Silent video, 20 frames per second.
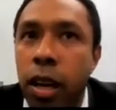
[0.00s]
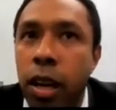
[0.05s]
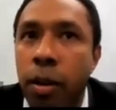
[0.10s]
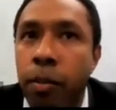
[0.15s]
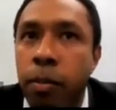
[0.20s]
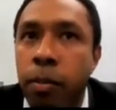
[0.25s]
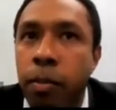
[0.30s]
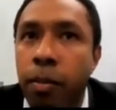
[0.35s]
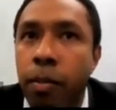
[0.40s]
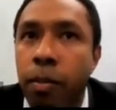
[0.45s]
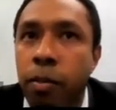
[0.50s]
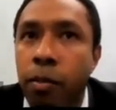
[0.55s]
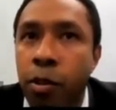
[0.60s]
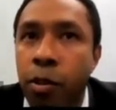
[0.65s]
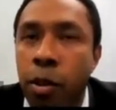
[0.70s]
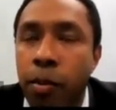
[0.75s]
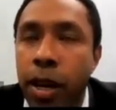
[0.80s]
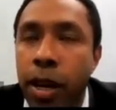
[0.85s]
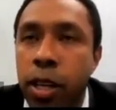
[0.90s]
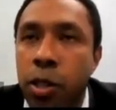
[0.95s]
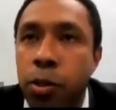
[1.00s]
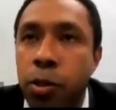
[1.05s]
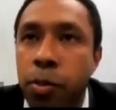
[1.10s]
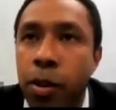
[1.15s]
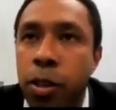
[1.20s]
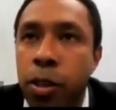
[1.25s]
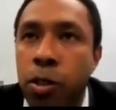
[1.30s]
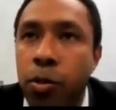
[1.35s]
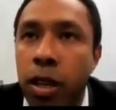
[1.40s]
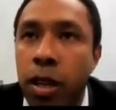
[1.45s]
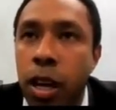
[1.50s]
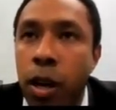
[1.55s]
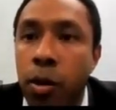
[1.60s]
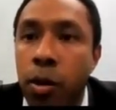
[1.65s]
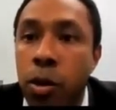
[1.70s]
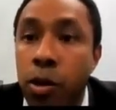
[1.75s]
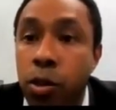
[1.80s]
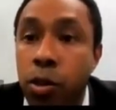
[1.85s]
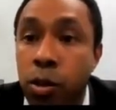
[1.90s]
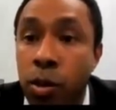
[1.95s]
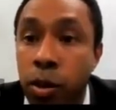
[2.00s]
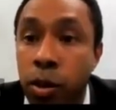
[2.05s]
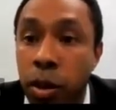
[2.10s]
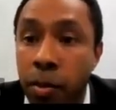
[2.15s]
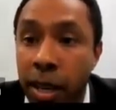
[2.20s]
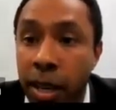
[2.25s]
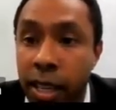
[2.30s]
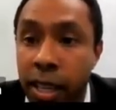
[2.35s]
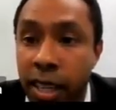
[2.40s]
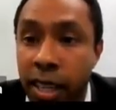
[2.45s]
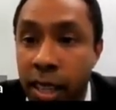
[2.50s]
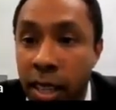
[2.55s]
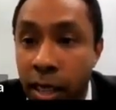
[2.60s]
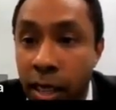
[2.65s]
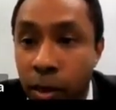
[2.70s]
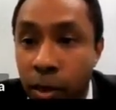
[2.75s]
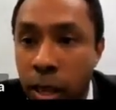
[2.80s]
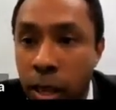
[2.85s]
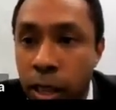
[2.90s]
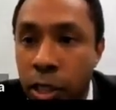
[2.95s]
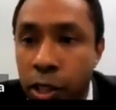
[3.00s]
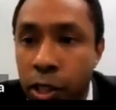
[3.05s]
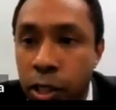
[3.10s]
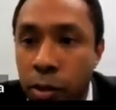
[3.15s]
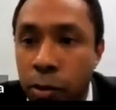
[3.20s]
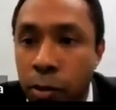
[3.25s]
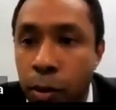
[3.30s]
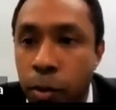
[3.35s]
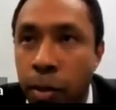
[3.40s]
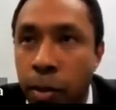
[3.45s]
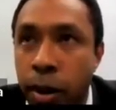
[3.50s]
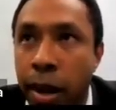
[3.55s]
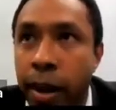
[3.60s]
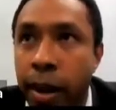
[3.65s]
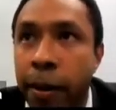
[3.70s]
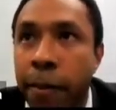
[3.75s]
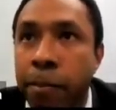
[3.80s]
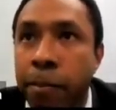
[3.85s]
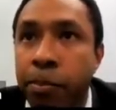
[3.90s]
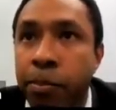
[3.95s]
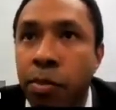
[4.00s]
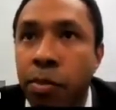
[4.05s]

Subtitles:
from my experience, when I was doing my data collection for my,